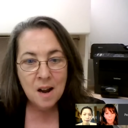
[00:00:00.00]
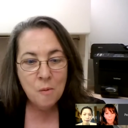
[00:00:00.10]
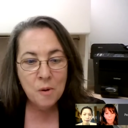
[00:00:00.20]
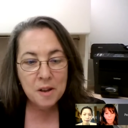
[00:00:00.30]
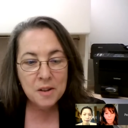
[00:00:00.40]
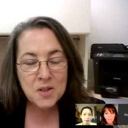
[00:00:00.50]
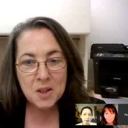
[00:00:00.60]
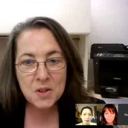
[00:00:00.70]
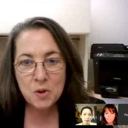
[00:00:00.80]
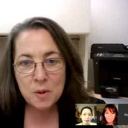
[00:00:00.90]
Well, it's
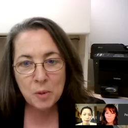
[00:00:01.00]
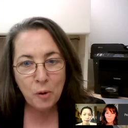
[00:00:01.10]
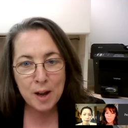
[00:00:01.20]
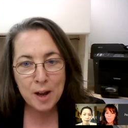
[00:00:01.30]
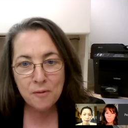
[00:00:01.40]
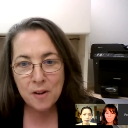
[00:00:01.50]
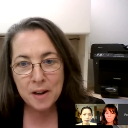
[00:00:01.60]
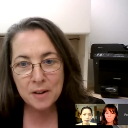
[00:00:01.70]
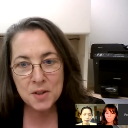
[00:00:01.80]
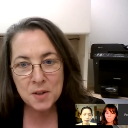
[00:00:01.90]
extremely
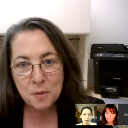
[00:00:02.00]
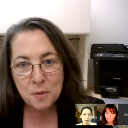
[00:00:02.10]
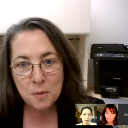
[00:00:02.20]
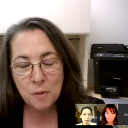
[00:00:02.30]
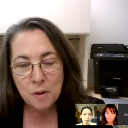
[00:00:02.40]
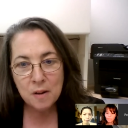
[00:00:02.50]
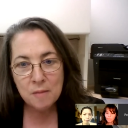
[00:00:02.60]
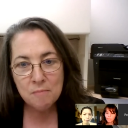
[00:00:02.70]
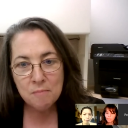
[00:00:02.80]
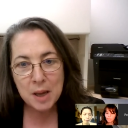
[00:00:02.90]
gratifying to
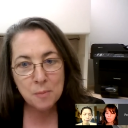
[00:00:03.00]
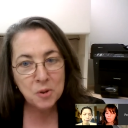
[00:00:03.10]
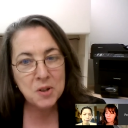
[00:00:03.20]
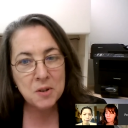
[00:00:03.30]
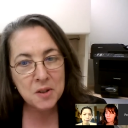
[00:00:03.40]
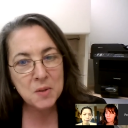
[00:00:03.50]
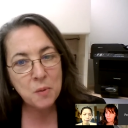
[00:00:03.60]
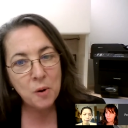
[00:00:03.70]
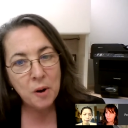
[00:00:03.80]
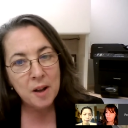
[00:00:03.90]
be able to do this
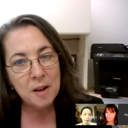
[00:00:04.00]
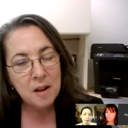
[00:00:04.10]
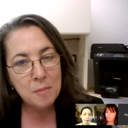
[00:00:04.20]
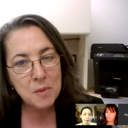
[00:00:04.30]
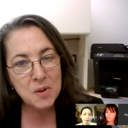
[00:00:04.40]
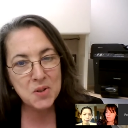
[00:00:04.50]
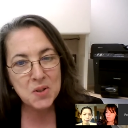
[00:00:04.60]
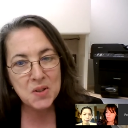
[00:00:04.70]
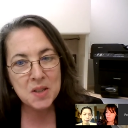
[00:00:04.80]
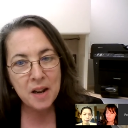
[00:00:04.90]
work, I must
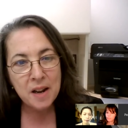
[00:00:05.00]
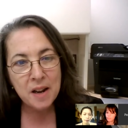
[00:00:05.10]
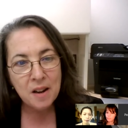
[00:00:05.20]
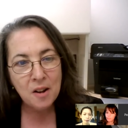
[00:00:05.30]
say.